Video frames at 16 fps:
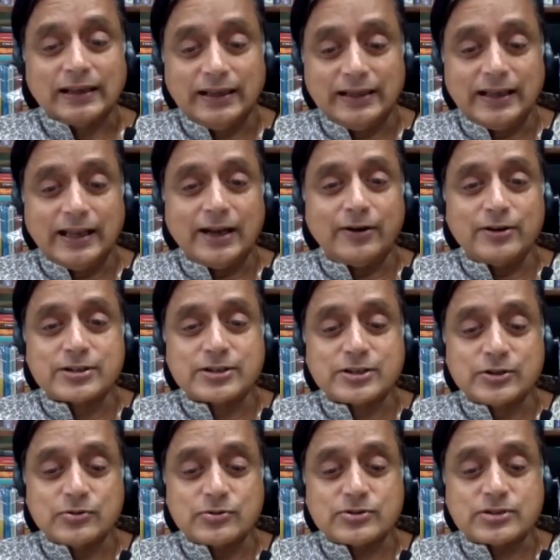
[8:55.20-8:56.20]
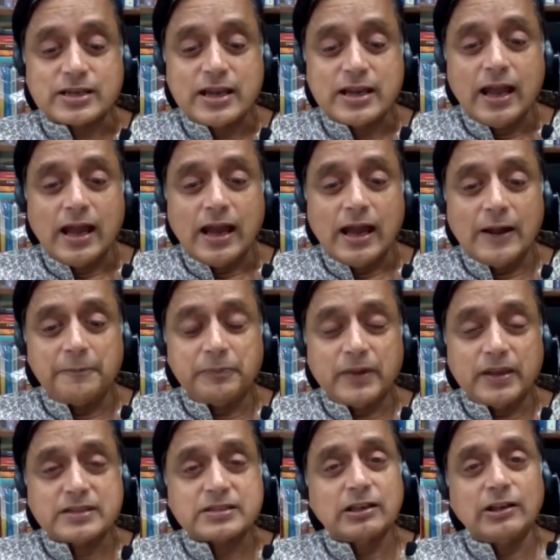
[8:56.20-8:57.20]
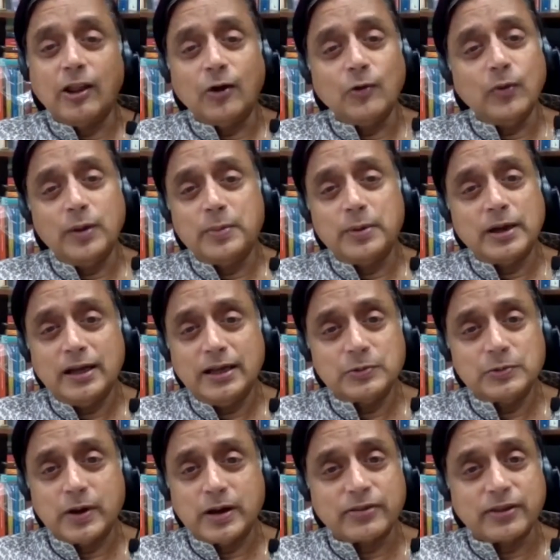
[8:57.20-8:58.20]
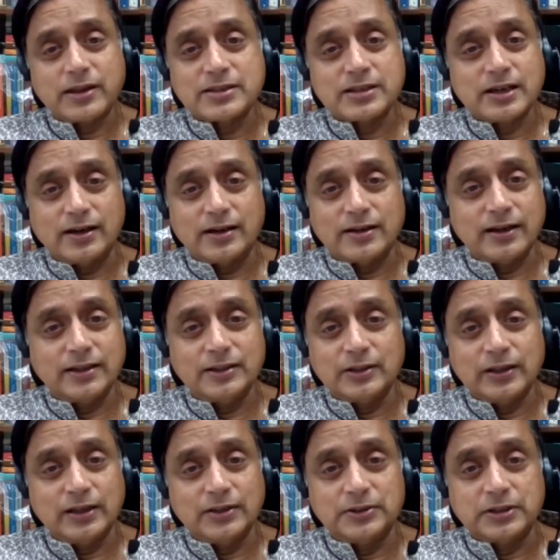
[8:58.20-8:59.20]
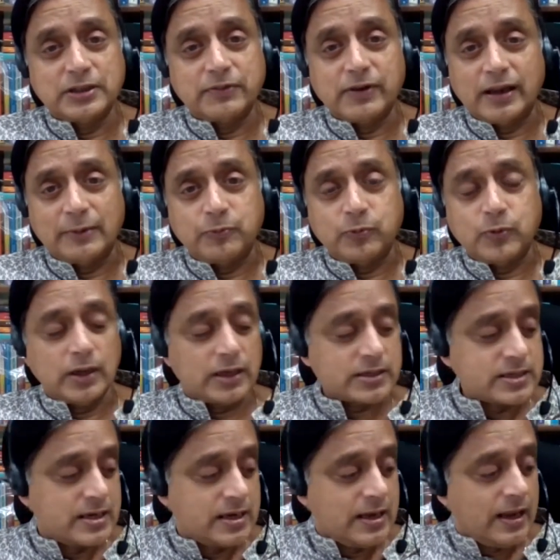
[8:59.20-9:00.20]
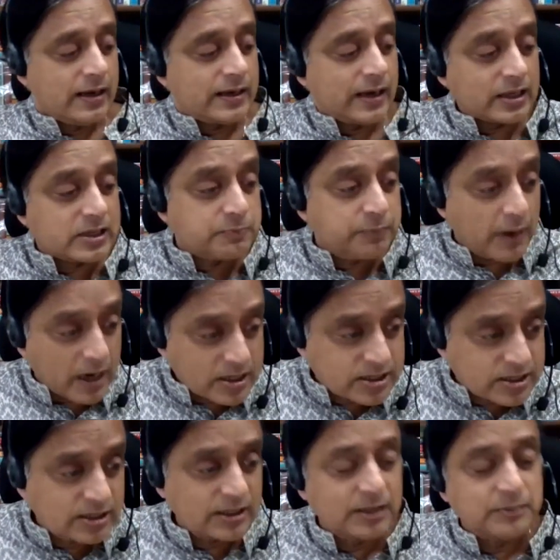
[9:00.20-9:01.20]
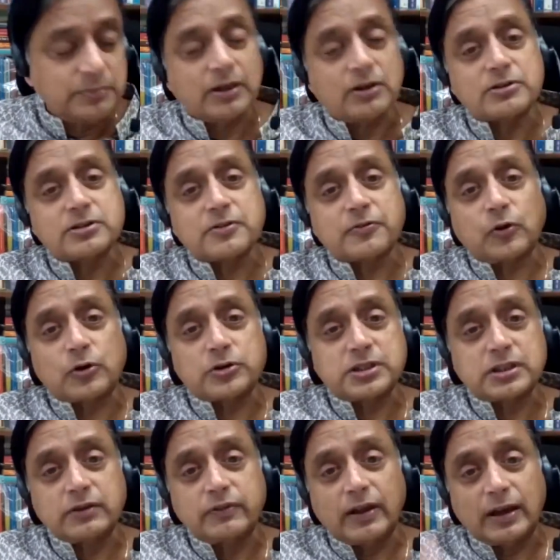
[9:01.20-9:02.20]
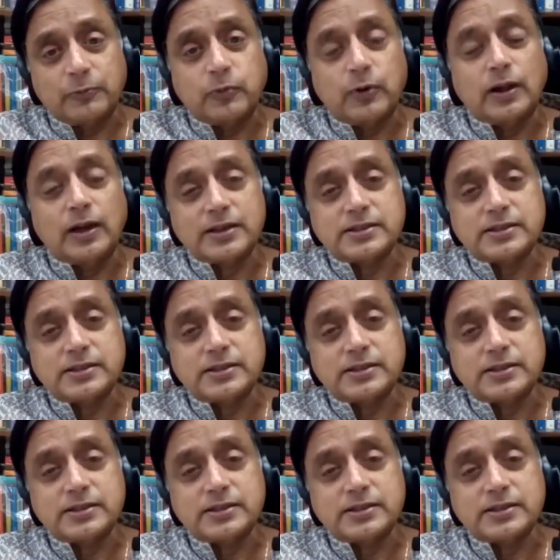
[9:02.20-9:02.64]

clean air issues is a long way behind where things are in the developed world. Now, it's partially because, of course, the developed world